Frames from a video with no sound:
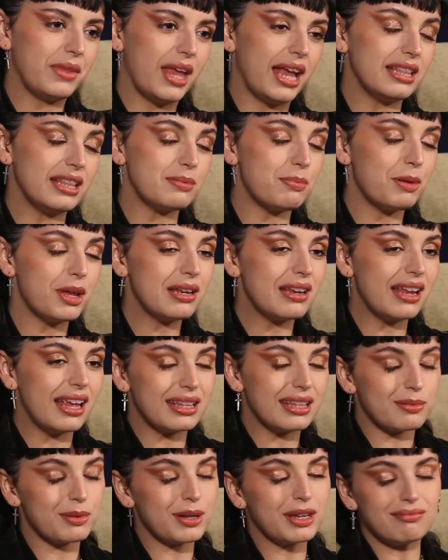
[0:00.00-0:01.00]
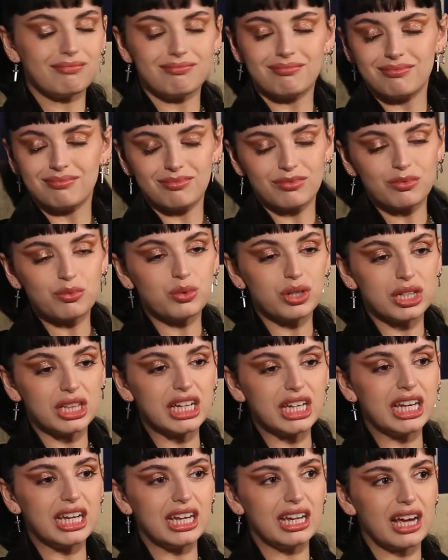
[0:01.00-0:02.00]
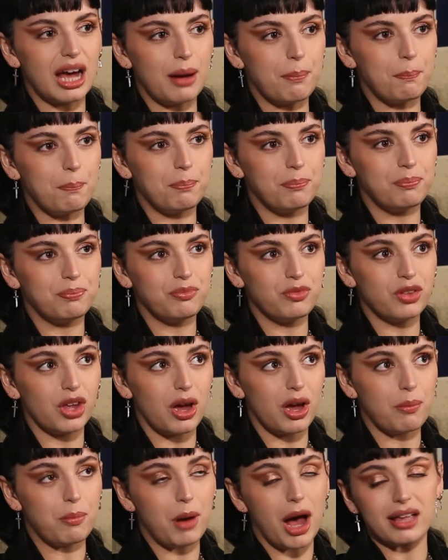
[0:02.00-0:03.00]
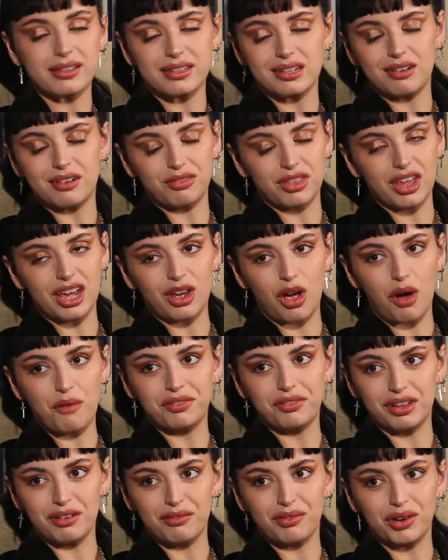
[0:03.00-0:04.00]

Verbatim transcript: it's been it's been really a, a positive thing, hopefully